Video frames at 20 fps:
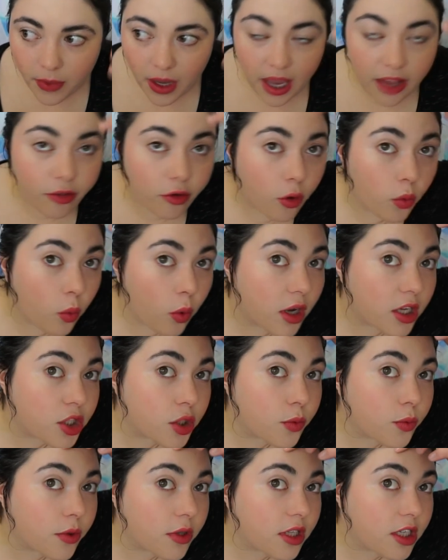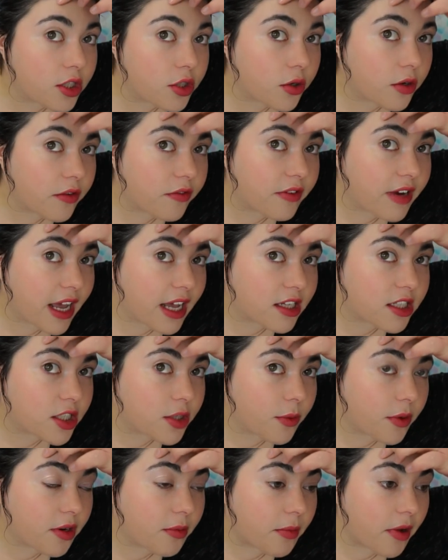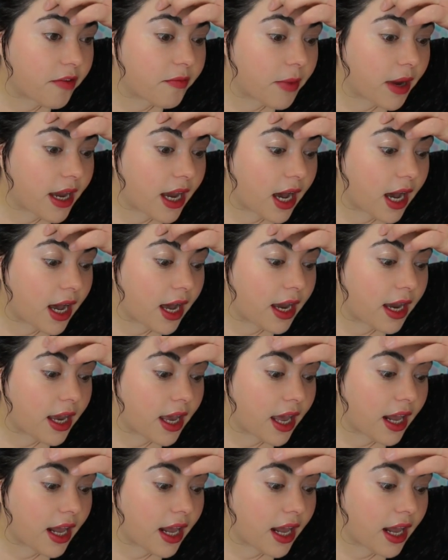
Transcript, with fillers: and there was a really sort of nasty one above my eye,